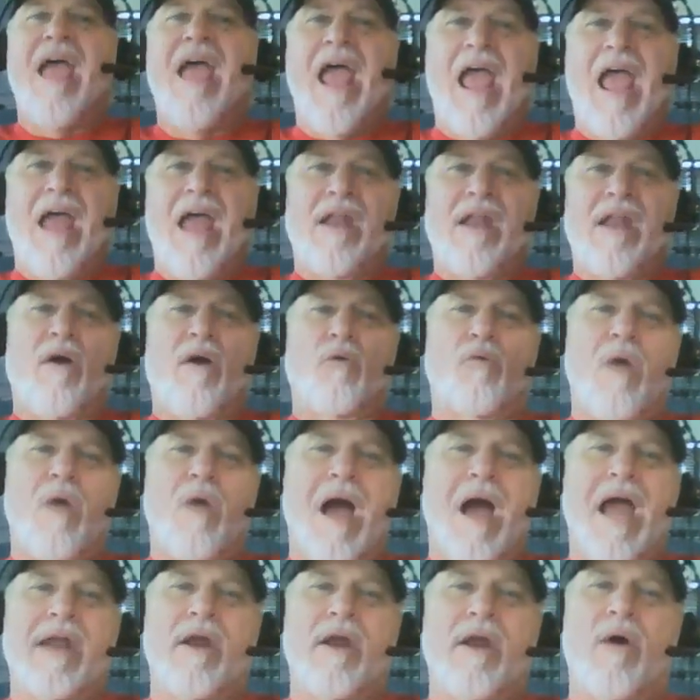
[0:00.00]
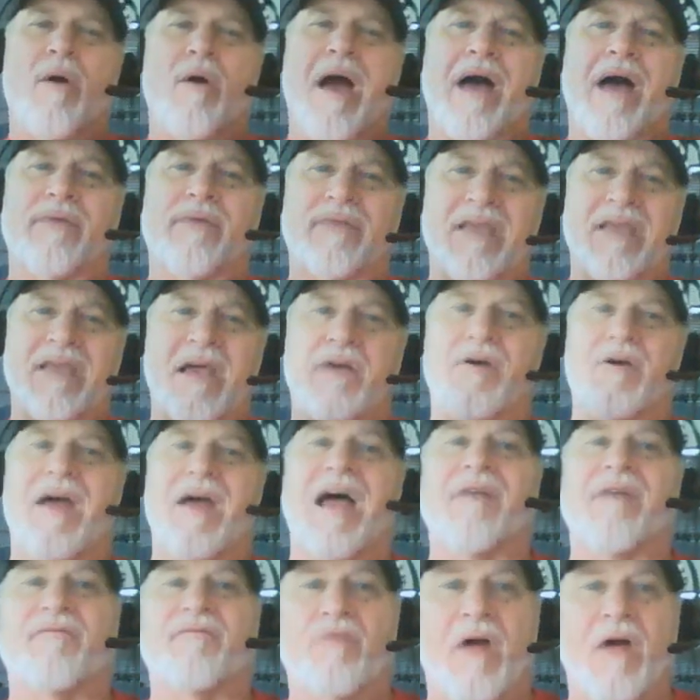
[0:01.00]
and a rhino out the other
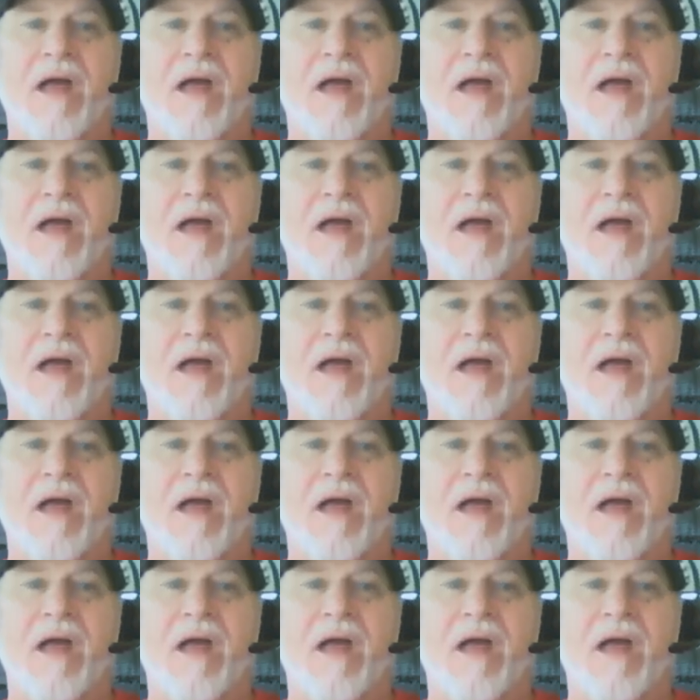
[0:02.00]
half.